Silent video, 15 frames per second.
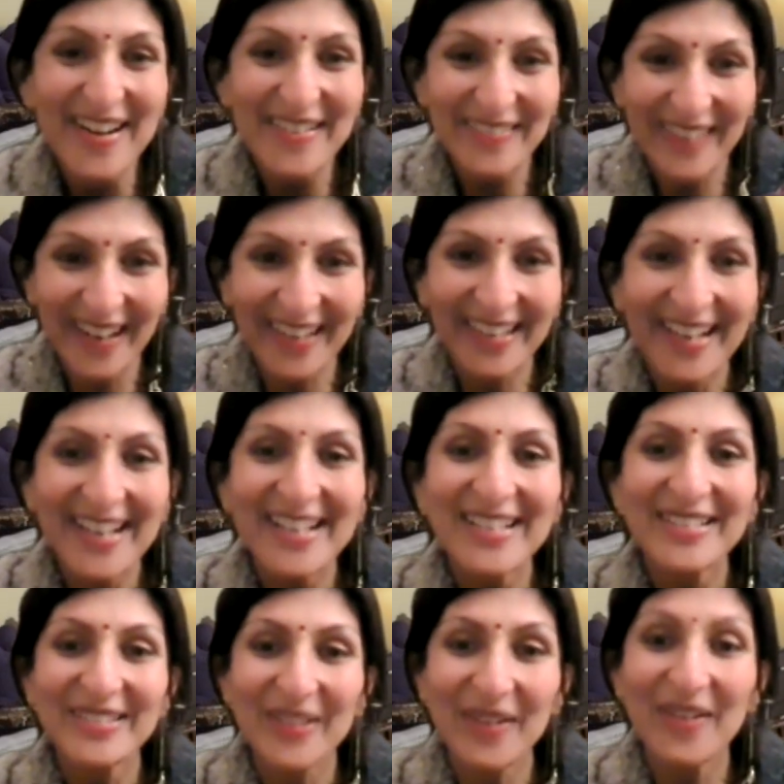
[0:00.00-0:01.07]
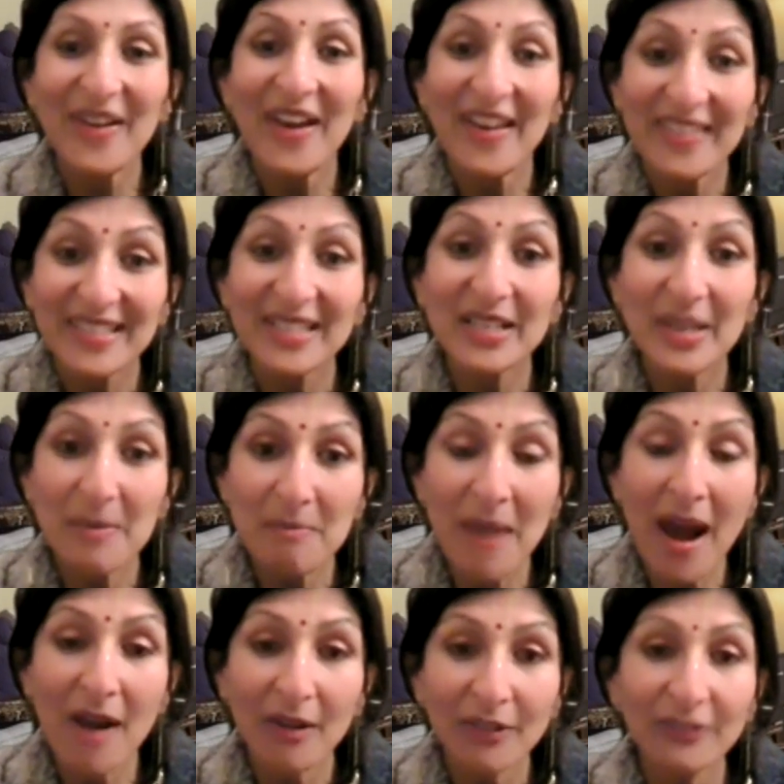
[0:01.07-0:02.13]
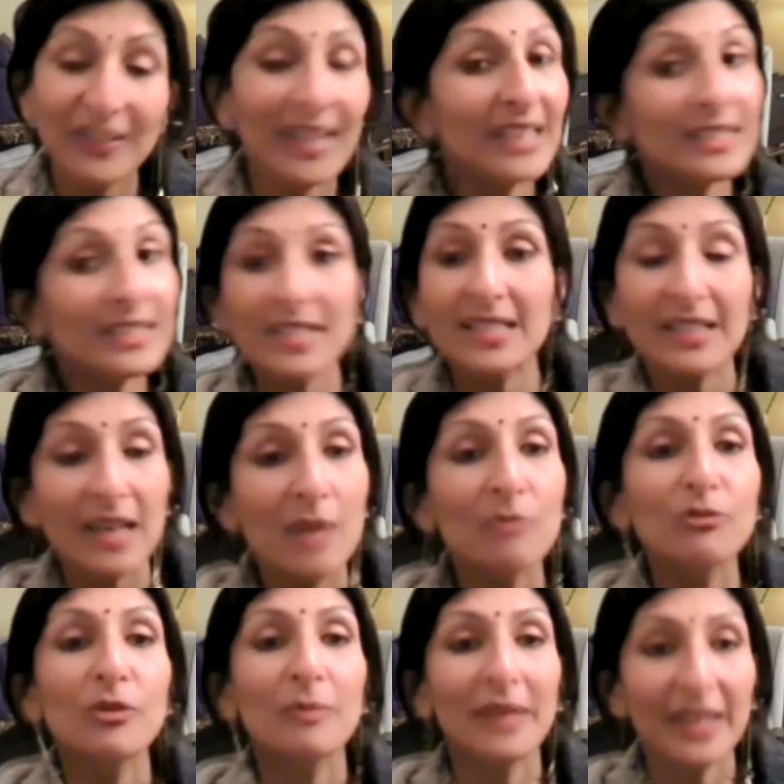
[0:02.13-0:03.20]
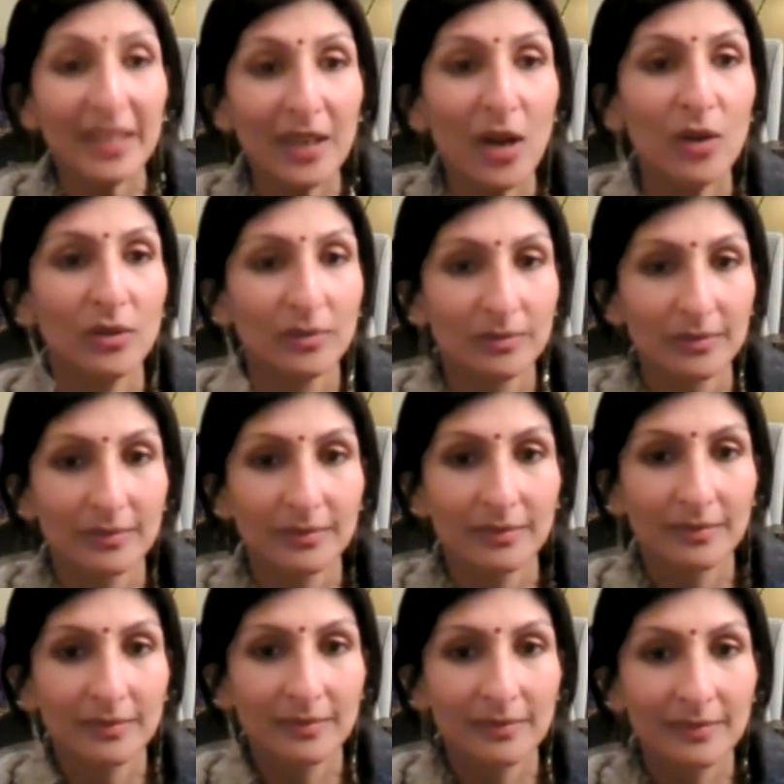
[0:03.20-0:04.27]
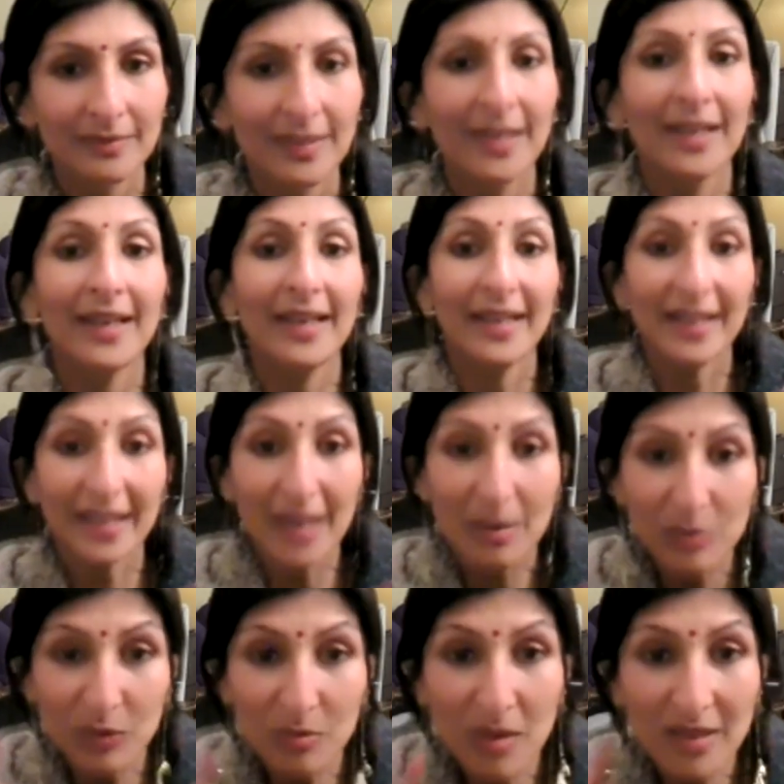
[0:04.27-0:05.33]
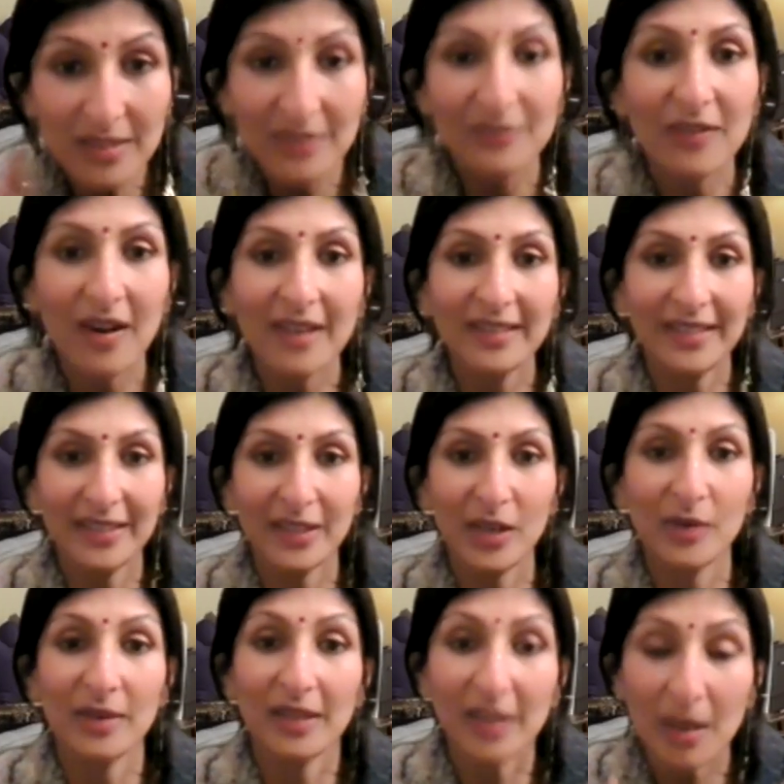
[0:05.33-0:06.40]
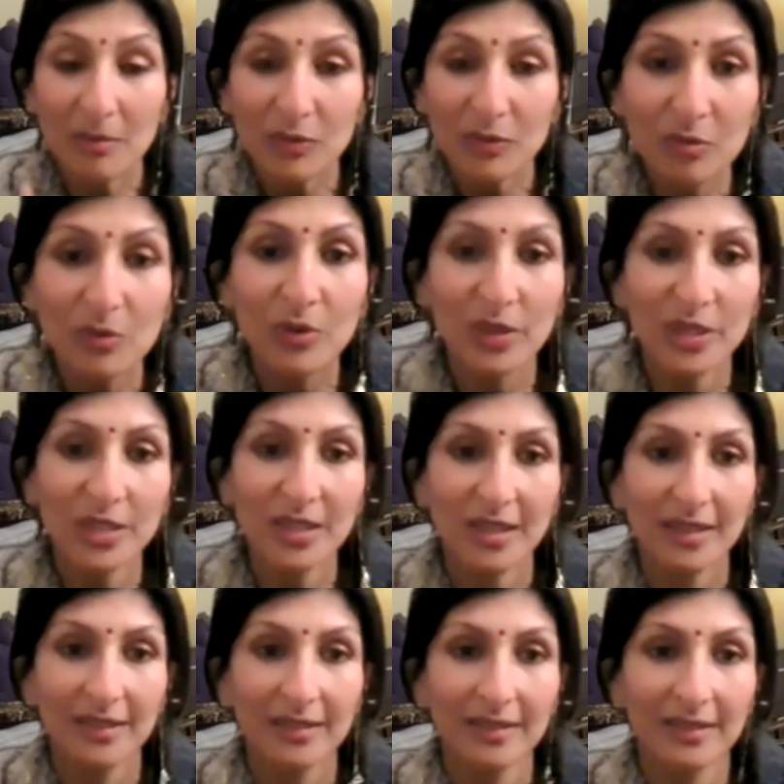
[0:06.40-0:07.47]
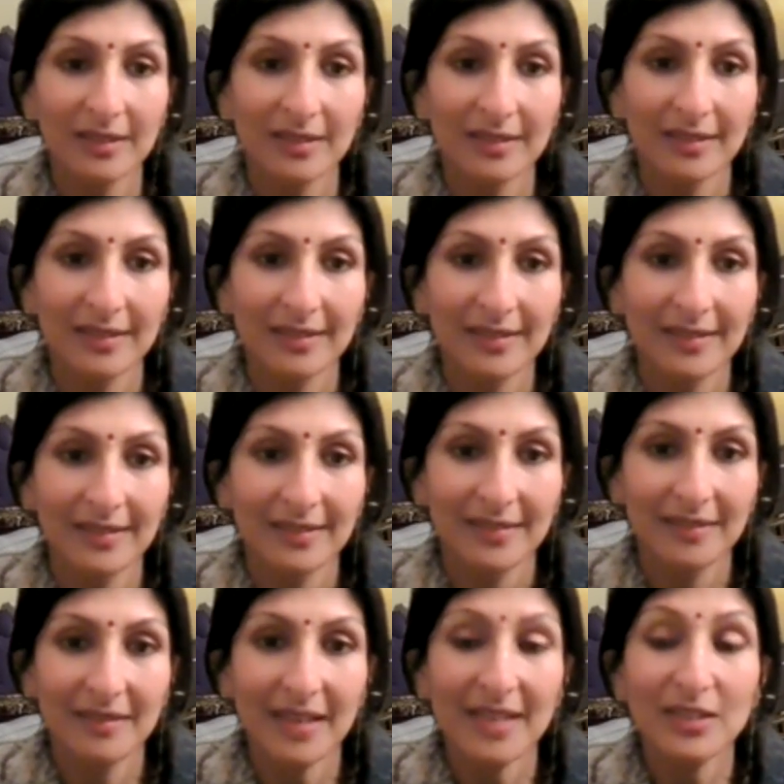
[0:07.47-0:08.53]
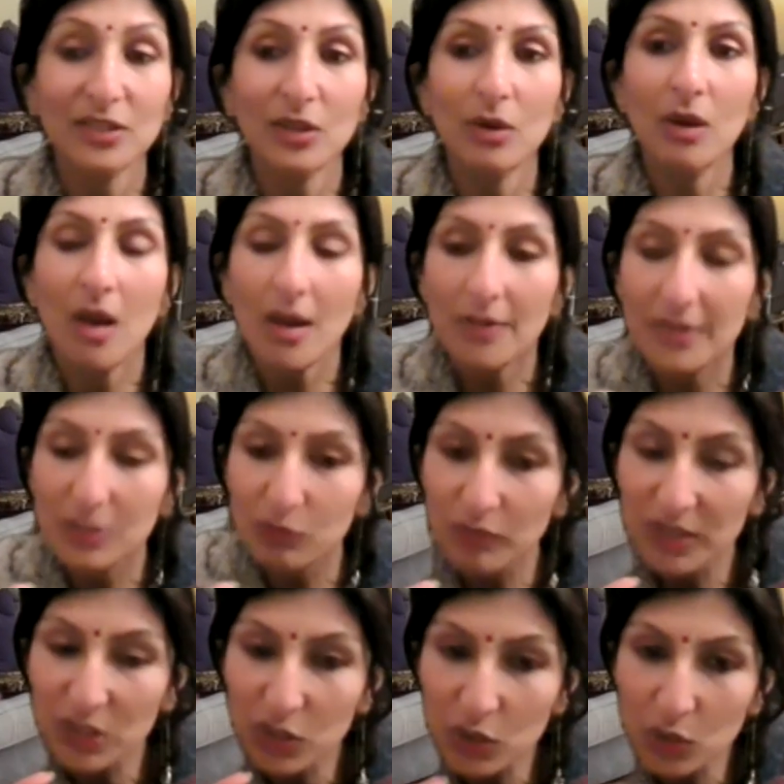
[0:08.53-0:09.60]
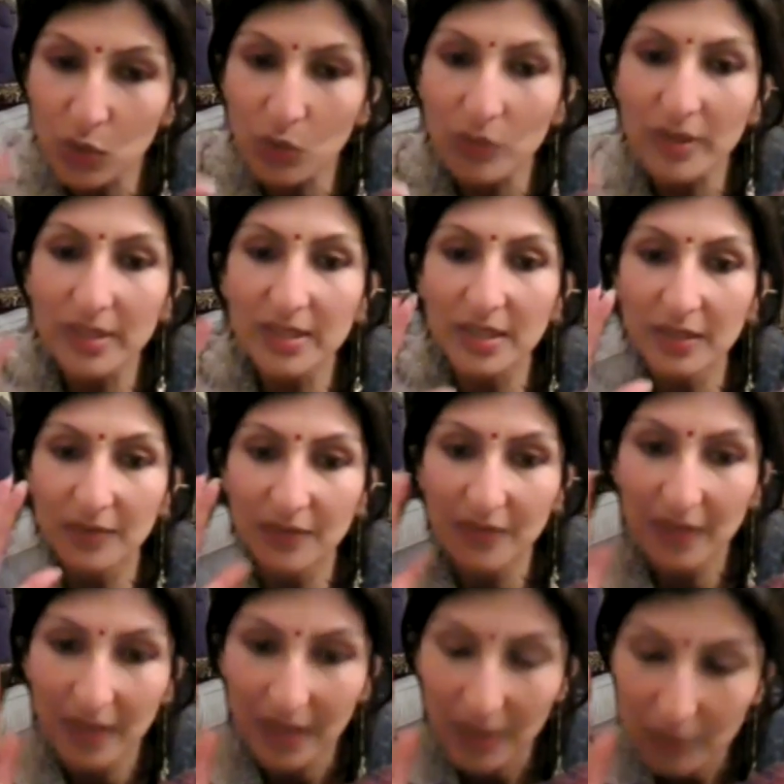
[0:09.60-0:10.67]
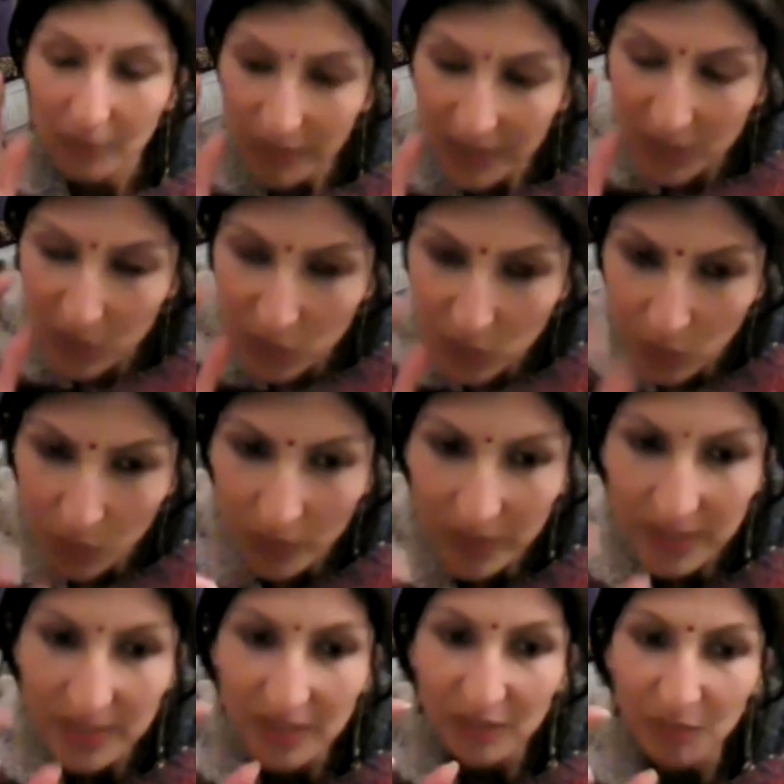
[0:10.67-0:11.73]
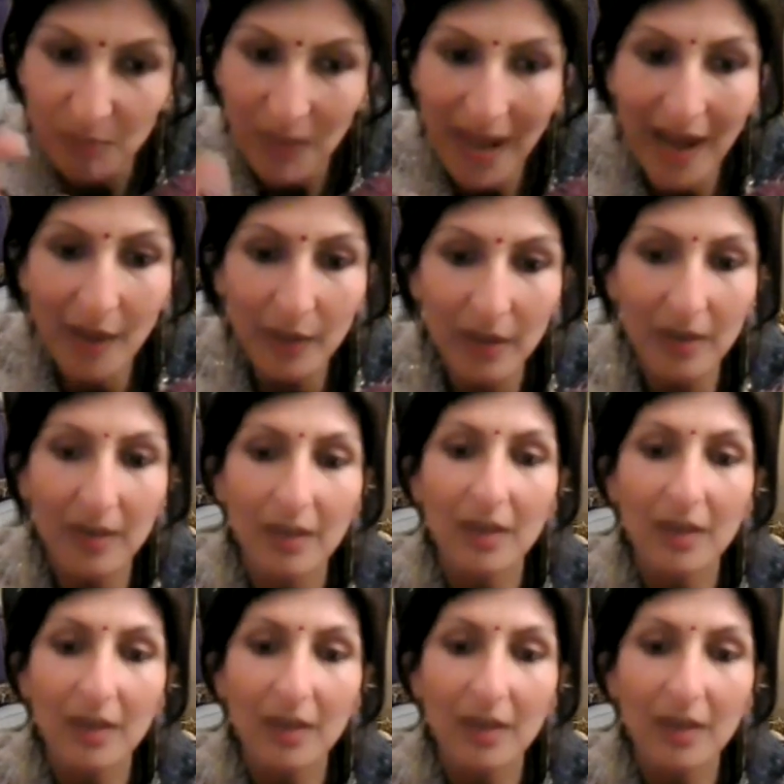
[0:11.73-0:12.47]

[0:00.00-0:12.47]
Right? So it's an empowering feeling. It doesn't come from ego. It comes from our divine ego. It comes from Krishna. Okay, so this restorative restorative power